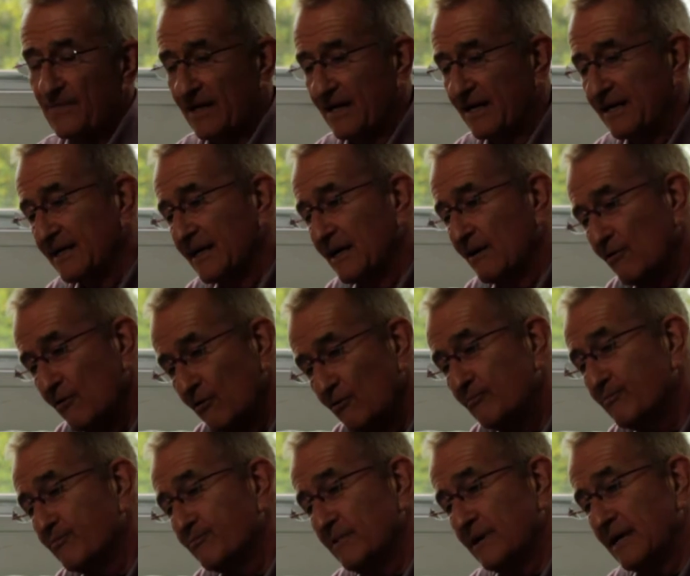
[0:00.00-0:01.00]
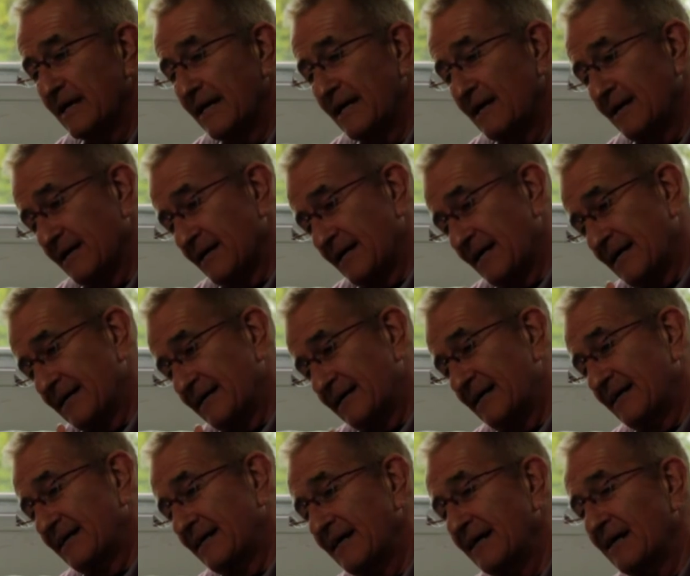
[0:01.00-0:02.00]
And I hope I
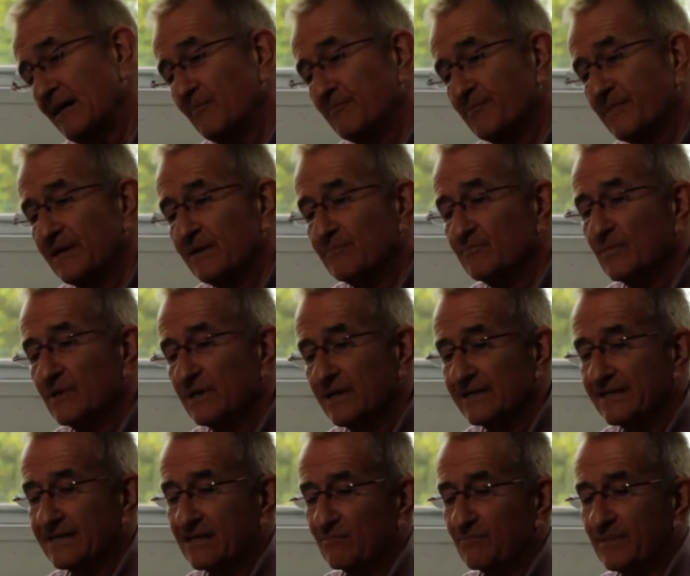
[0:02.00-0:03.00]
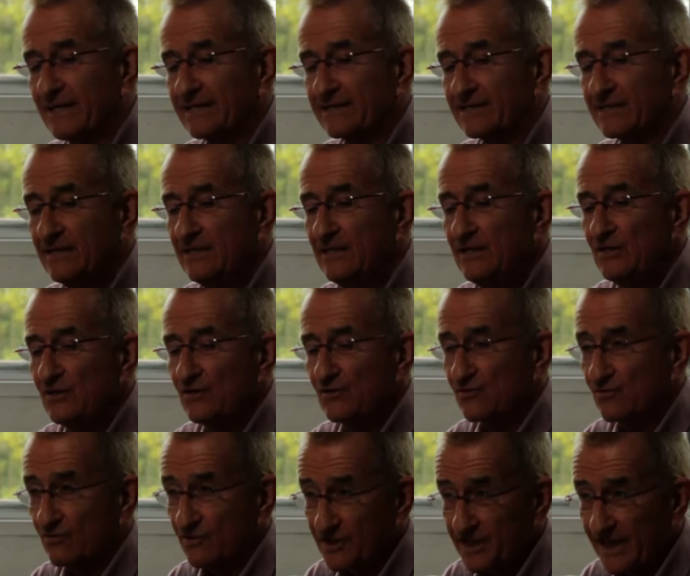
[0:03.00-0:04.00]
can help them a little bit
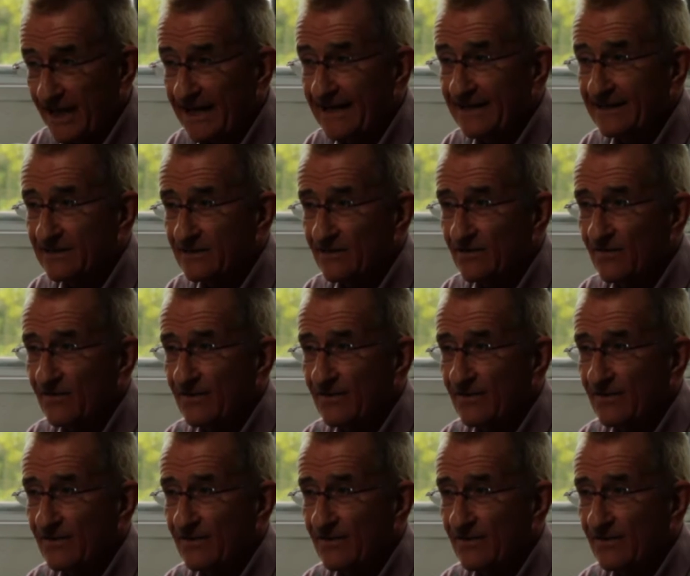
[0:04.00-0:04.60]
to create,